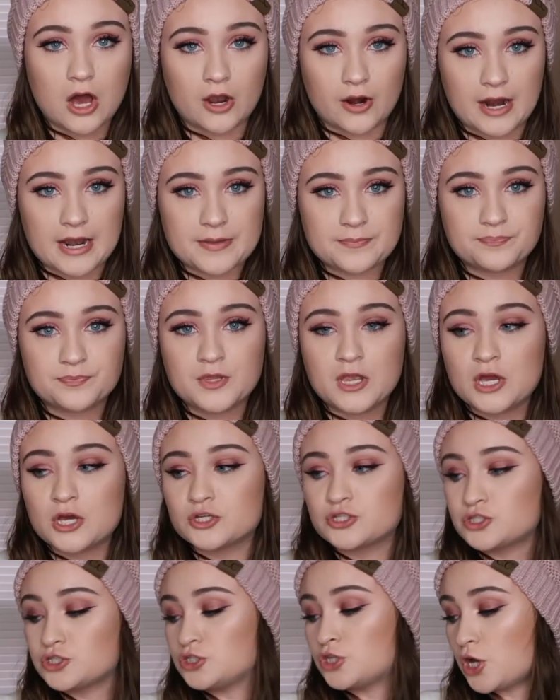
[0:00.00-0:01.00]
Alright,
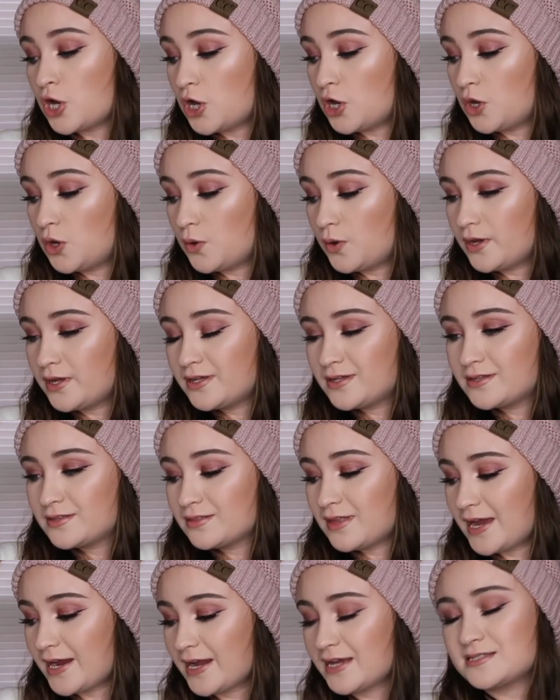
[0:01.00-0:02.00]
so
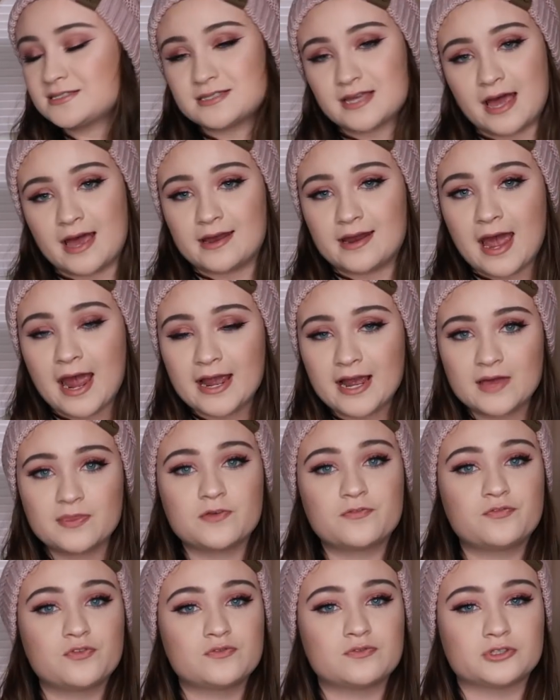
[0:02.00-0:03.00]
like I said, I got
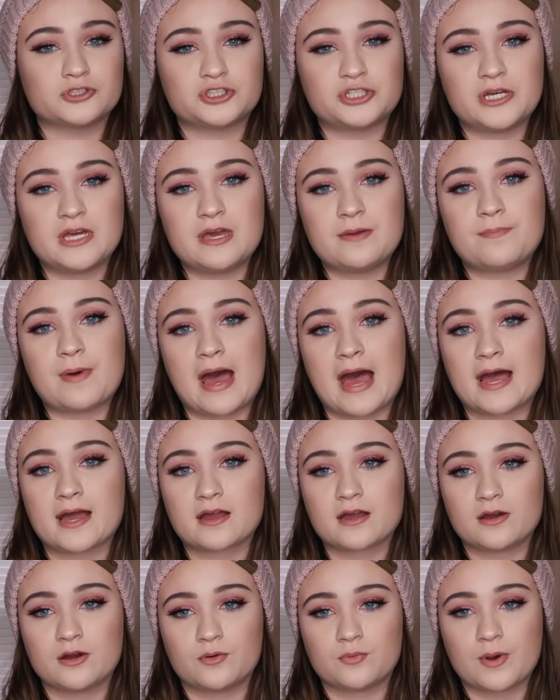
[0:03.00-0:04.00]
the FLUVAL chi
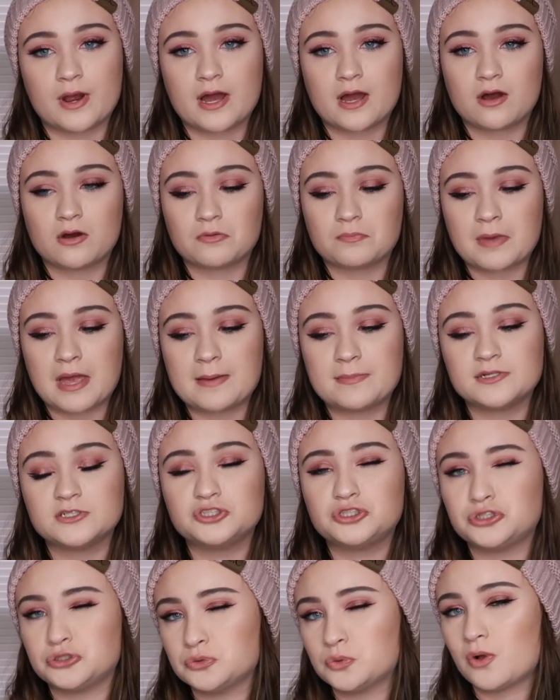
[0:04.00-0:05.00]
back around maybe
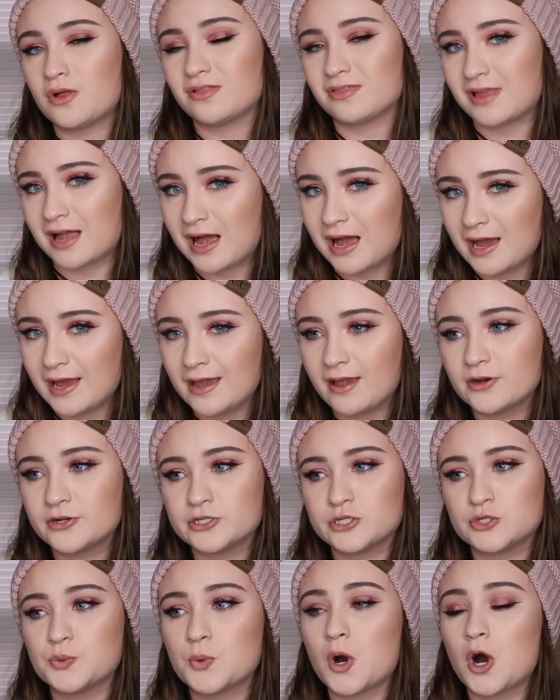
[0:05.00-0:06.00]
July
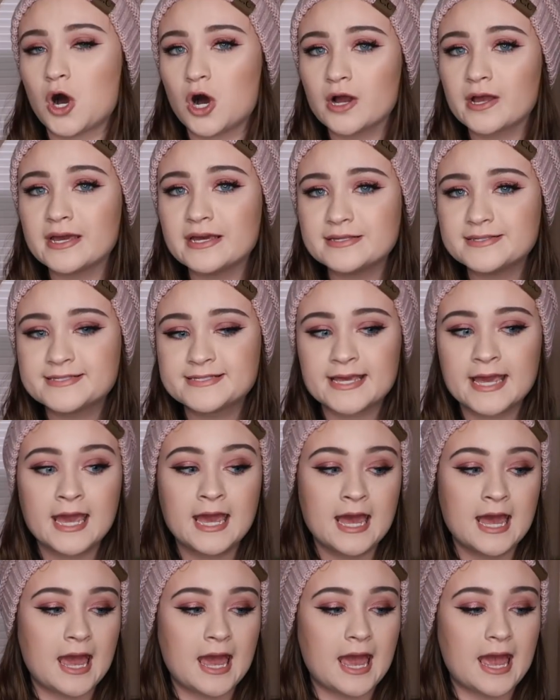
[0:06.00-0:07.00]
to August,
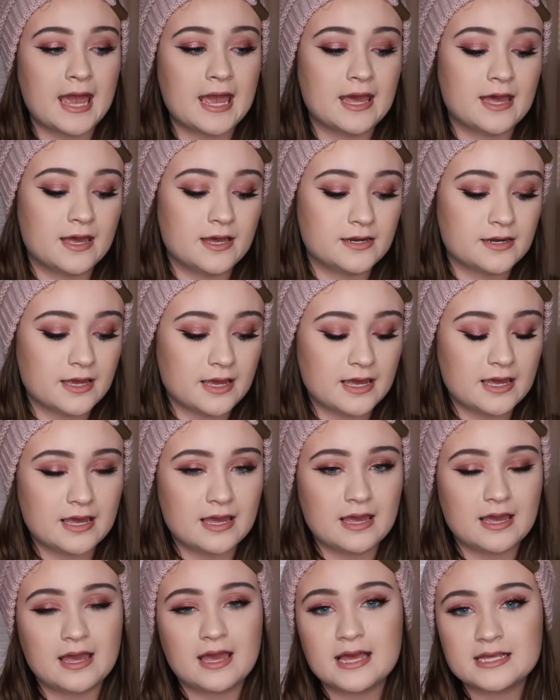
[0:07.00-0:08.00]
and
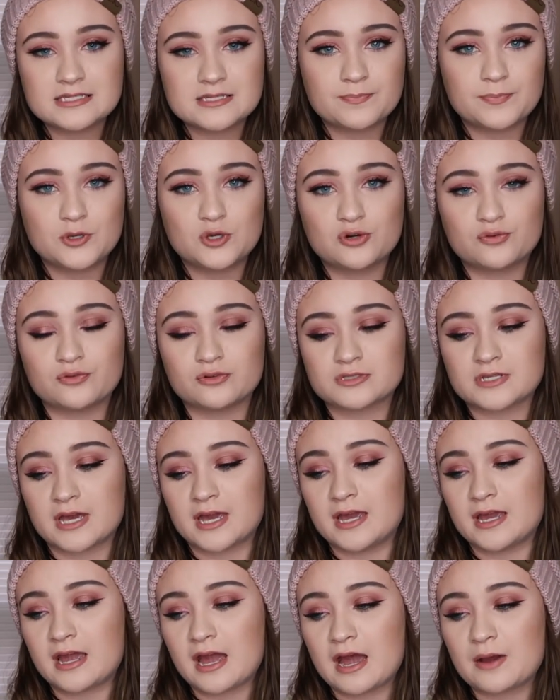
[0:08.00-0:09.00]
it's a beautiful tank.